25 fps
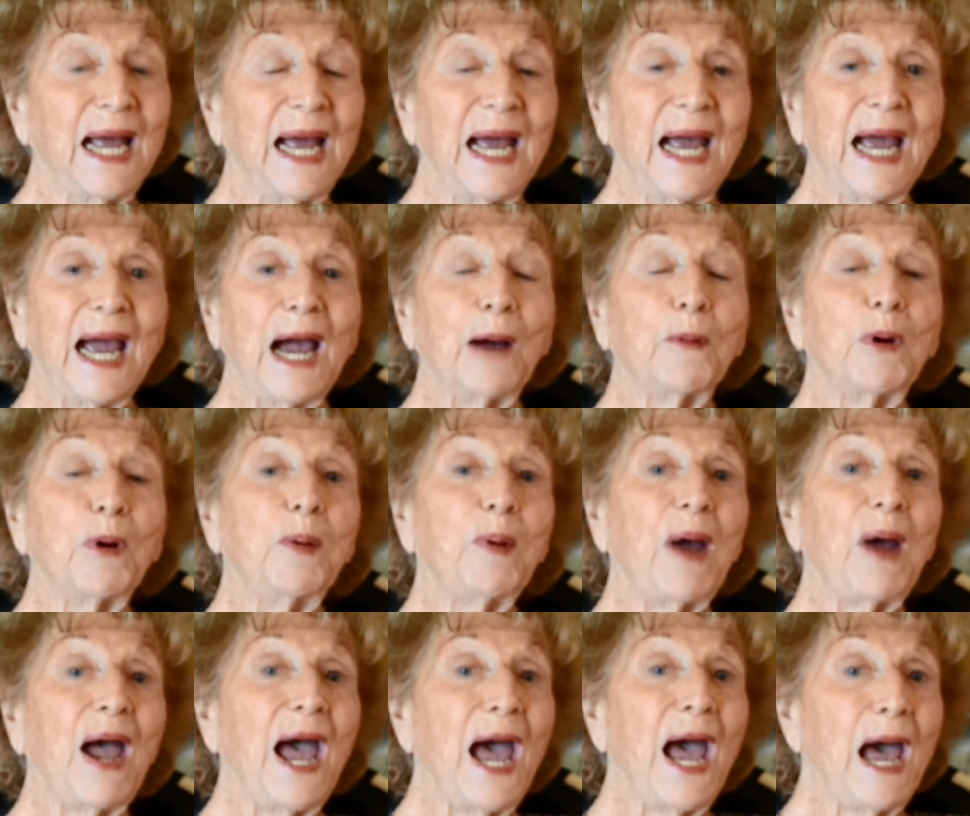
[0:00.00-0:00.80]
And we
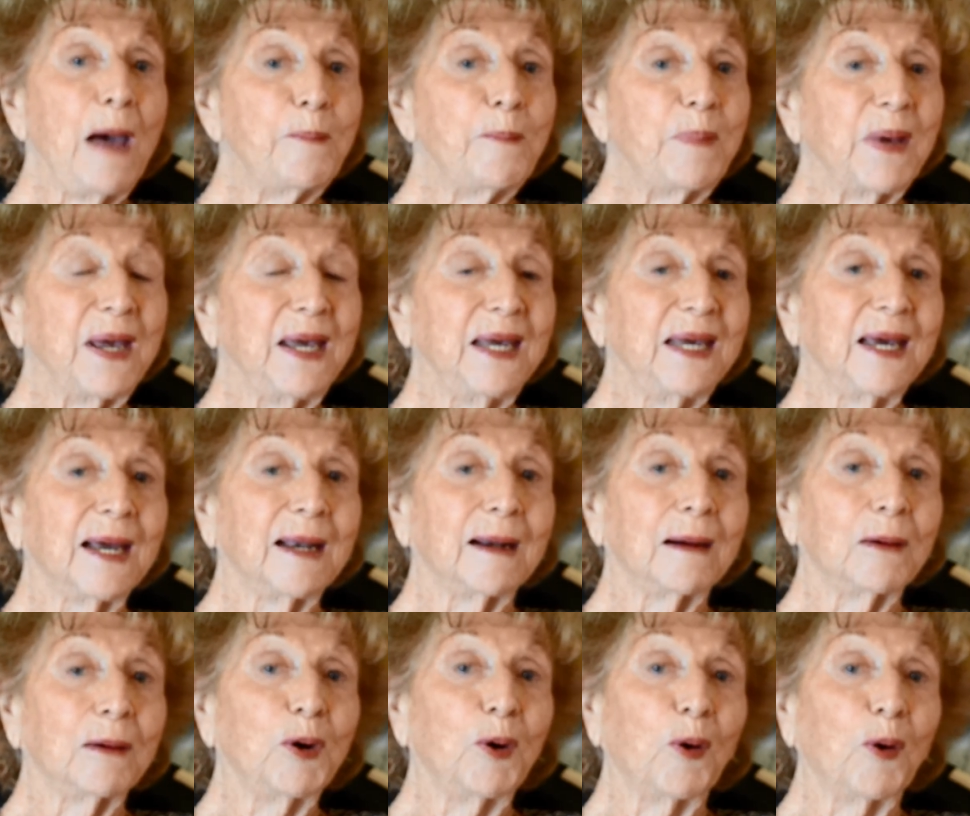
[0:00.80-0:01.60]
were happy, you
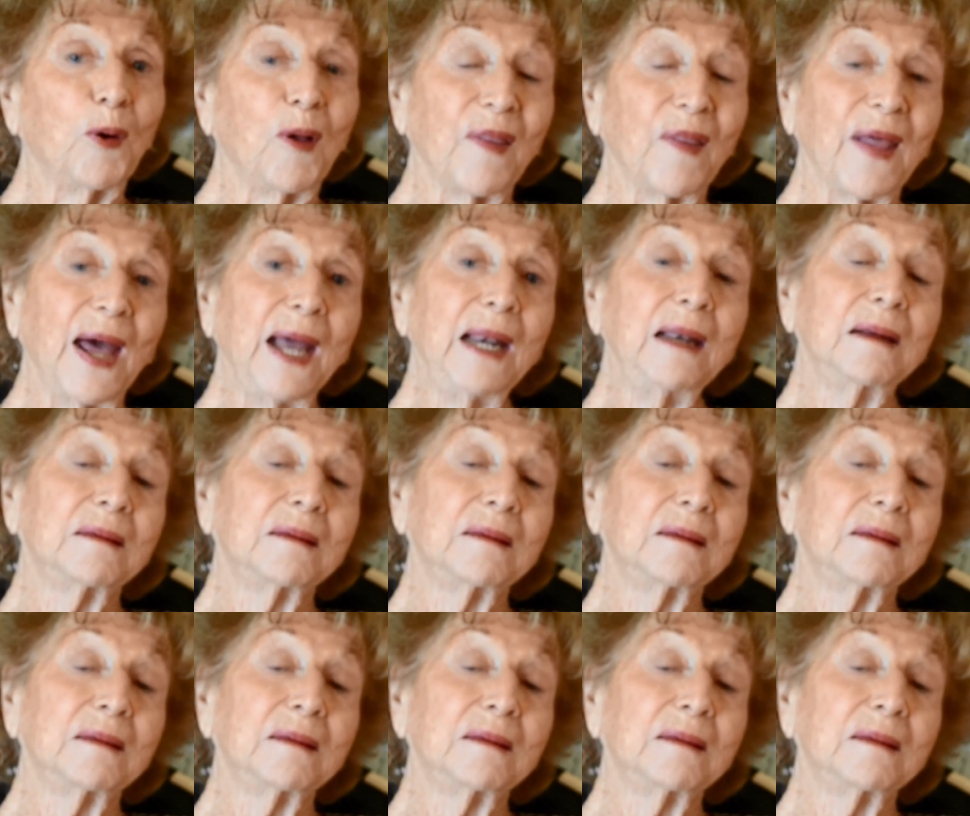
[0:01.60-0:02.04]
know, and all that.